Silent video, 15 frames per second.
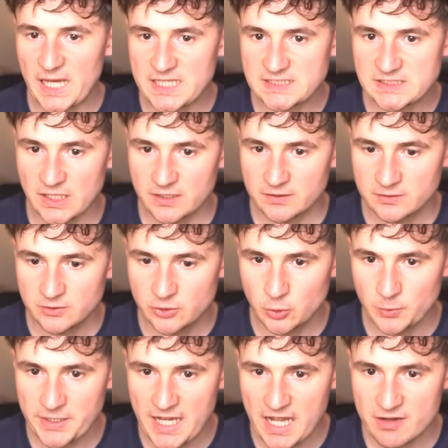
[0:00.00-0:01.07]
It is done. Do
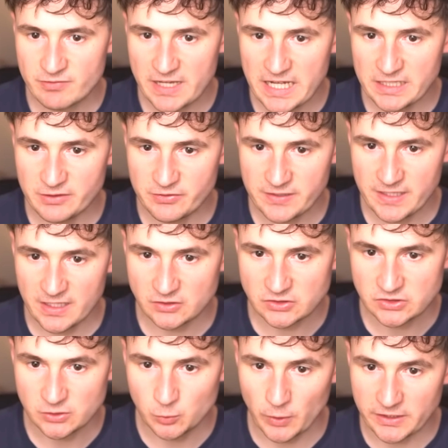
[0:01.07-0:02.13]
we have anything
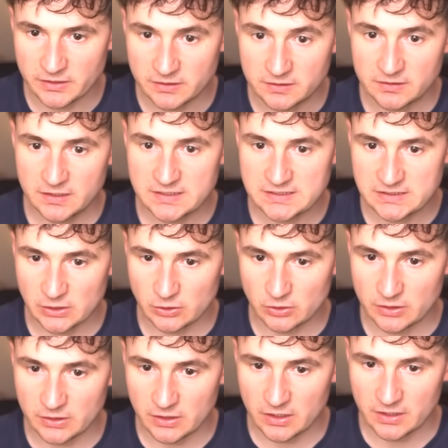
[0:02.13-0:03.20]
else? Wait, it's
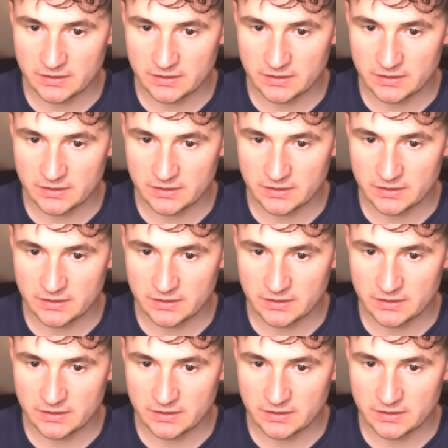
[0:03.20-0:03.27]
still uh